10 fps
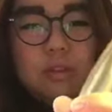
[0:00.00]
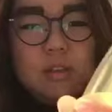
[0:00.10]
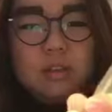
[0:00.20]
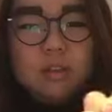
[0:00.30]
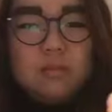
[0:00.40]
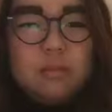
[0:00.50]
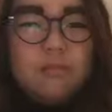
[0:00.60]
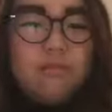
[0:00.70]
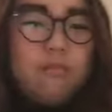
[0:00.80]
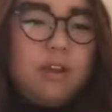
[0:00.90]
It's gonna be
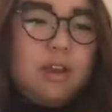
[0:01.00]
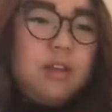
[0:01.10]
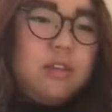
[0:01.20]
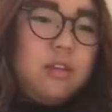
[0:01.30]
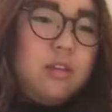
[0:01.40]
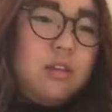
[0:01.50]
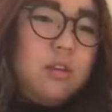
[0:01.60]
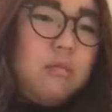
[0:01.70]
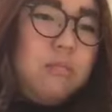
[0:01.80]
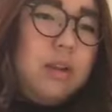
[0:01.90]
fine,
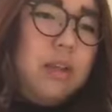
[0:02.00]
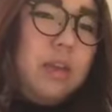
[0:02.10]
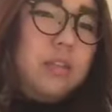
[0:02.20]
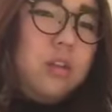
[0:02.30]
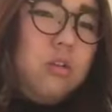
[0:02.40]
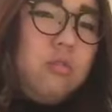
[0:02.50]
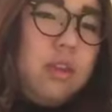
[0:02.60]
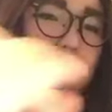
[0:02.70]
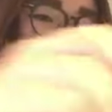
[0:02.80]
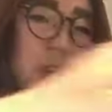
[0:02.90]
but it's
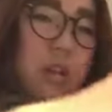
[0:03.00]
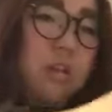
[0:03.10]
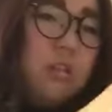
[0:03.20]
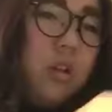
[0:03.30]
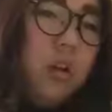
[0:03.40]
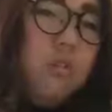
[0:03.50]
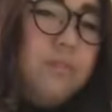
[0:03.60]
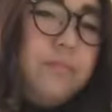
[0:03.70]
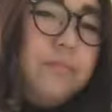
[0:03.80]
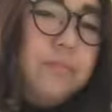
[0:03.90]
okay. So
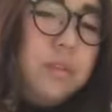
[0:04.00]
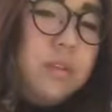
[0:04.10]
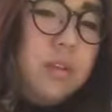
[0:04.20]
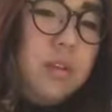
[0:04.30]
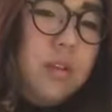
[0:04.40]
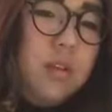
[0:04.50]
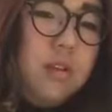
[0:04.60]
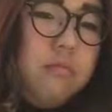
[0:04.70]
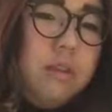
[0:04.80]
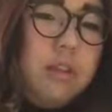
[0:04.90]

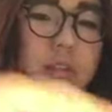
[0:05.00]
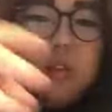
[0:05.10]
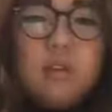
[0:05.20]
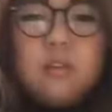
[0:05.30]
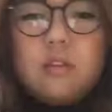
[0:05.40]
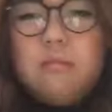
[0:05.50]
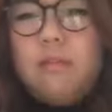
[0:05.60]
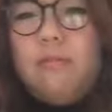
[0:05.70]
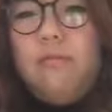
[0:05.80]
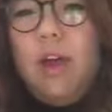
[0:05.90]
basically, it's gonna be
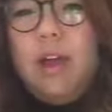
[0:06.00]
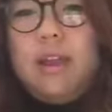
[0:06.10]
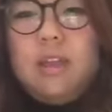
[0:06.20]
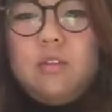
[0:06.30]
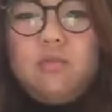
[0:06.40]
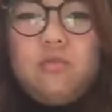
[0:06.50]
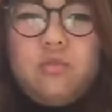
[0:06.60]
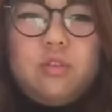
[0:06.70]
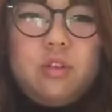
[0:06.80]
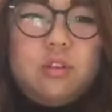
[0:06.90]
fine.
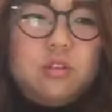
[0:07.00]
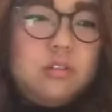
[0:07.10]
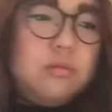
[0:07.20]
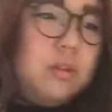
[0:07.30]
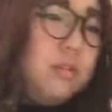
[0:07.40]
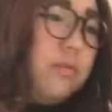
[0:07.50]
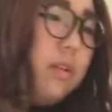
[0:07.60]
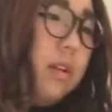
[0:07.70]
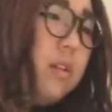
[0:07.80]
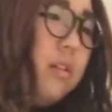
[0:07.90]
that's why it's
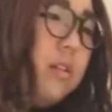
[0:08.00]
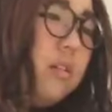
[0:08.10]
fine.